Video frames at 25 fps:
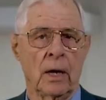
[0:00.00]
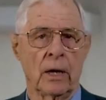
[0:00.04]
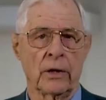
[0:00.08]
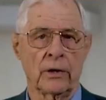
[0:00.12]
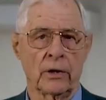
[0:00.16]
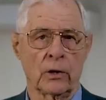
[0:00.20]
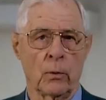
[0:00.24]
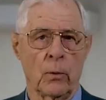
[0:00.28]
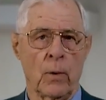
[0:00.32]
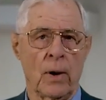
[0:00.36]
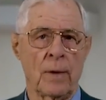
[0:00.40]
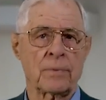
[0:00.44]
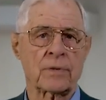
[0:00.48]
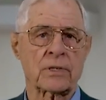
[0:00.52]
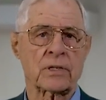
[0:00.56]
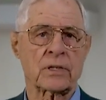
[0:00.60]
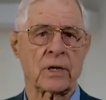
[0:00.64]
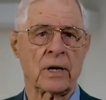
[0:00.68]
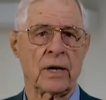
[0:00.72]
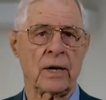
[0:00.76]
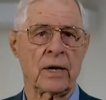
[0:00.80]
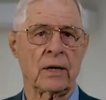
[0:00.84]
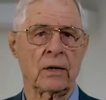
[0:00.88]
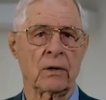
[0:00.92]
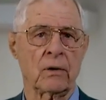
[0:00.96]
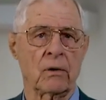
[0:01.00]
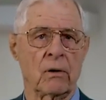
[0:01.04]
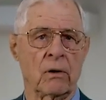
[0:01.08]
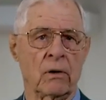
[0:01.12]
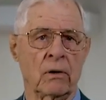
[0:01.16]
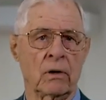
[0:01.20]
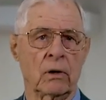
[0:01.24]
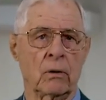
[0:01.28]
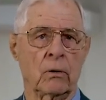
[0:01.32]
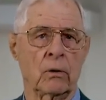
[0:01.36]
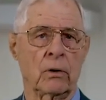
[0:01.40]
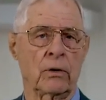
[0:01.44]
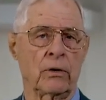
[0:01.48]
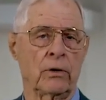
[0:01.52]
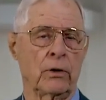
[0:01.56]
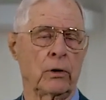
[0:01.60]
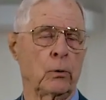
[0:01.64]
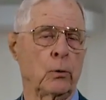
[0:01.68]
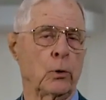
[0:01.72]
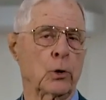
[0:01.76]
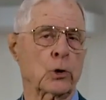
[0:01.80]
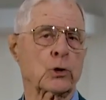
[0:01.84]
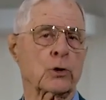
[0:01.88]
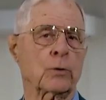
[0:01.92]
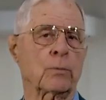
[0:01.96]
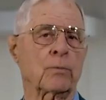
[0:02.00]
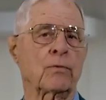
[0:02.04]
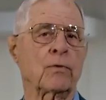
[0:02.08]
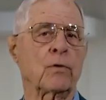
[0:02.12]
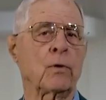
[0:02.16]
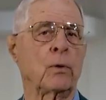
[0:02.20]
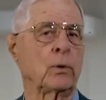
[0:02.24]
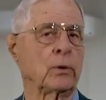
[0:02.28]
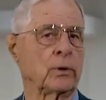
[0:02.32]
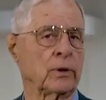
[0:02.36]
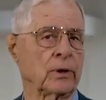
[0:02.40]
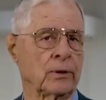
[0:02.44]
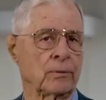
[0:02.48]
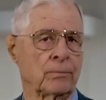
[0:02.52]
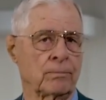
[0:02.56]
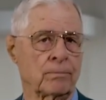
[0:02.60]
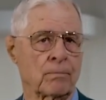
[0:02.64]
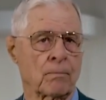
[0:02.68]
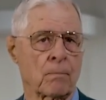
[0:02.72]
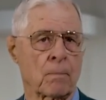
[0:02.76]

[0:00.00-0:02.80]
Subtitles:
your website, or your worship folder.